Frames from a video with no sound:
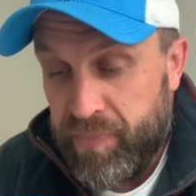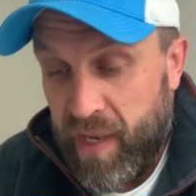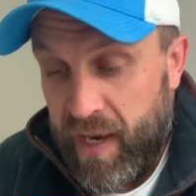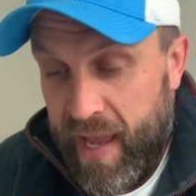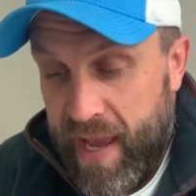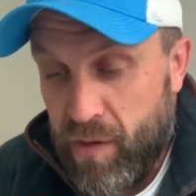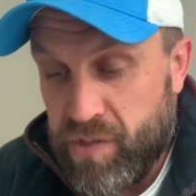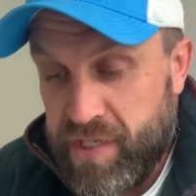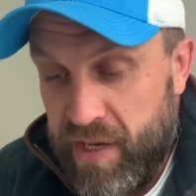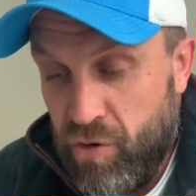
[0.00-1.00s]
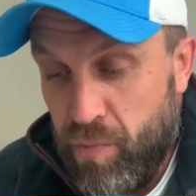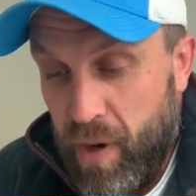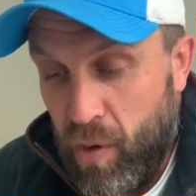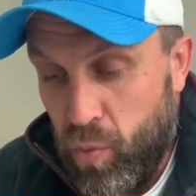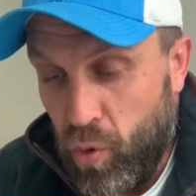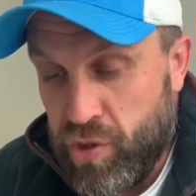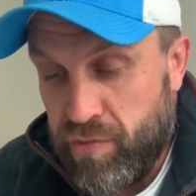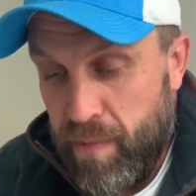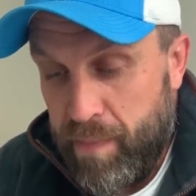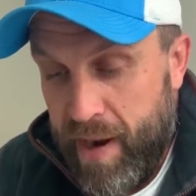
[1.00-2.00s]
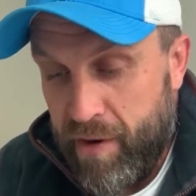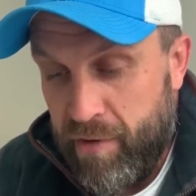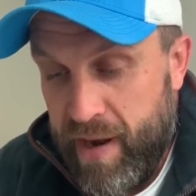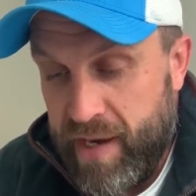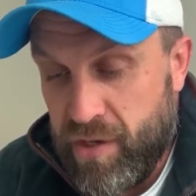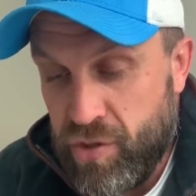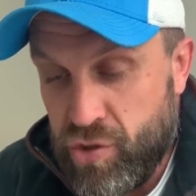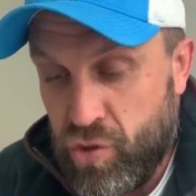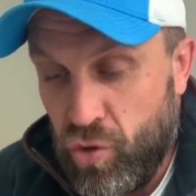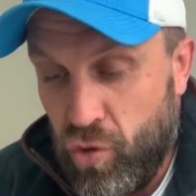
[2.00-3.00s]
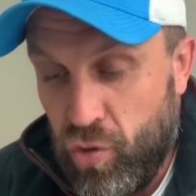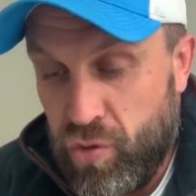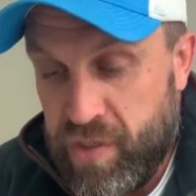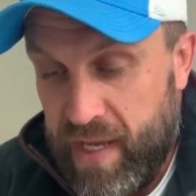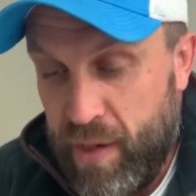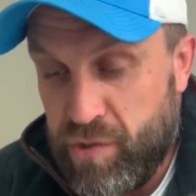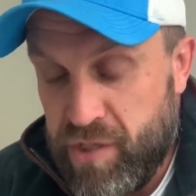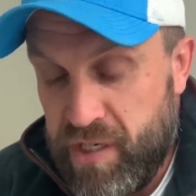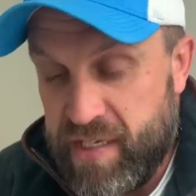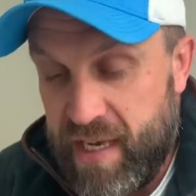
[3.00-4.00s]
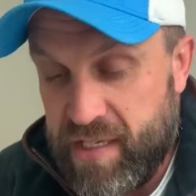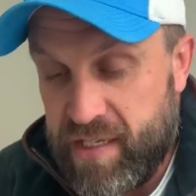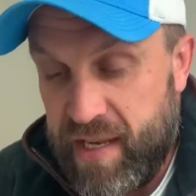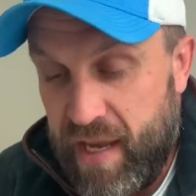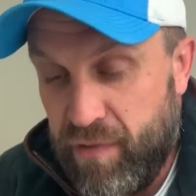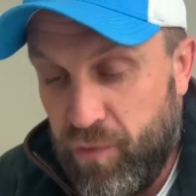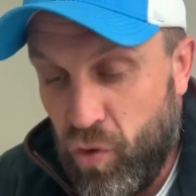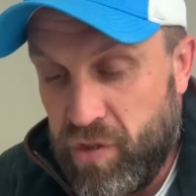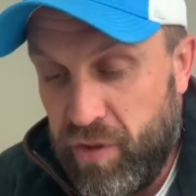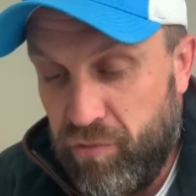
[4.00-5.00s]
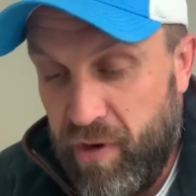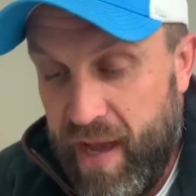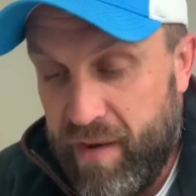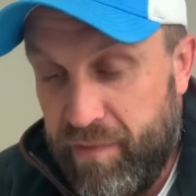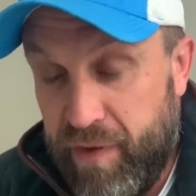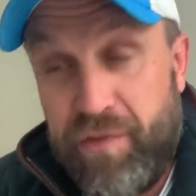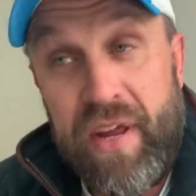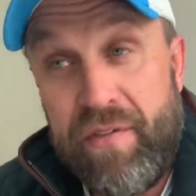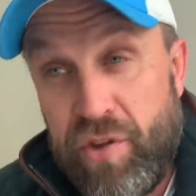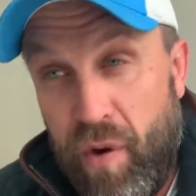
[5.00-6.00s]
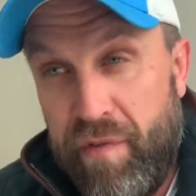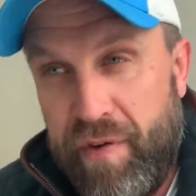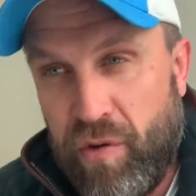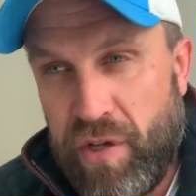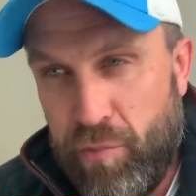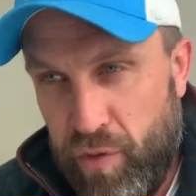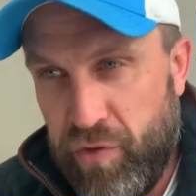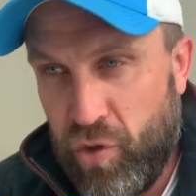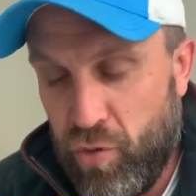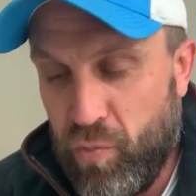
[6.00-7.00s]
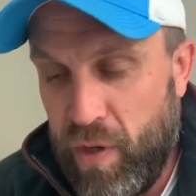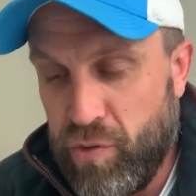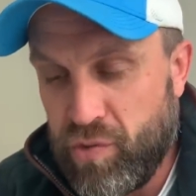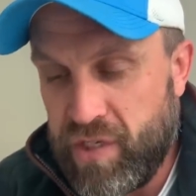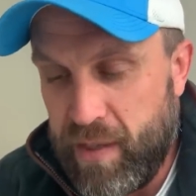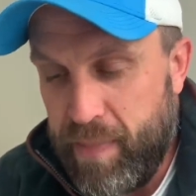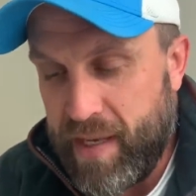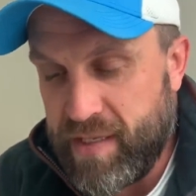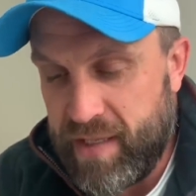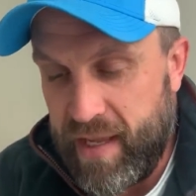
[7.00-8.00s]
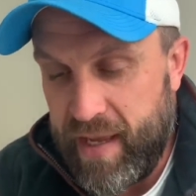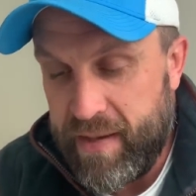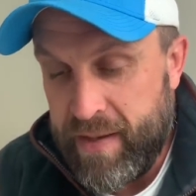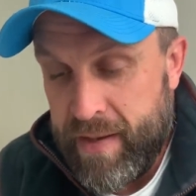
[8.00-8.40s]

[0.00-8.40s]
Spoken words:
Layout, cereal bar, water, and Powerade. Score today was the disaster day, 43 out of 50, even though I felt I moved the gun well. You'll see a pattern there.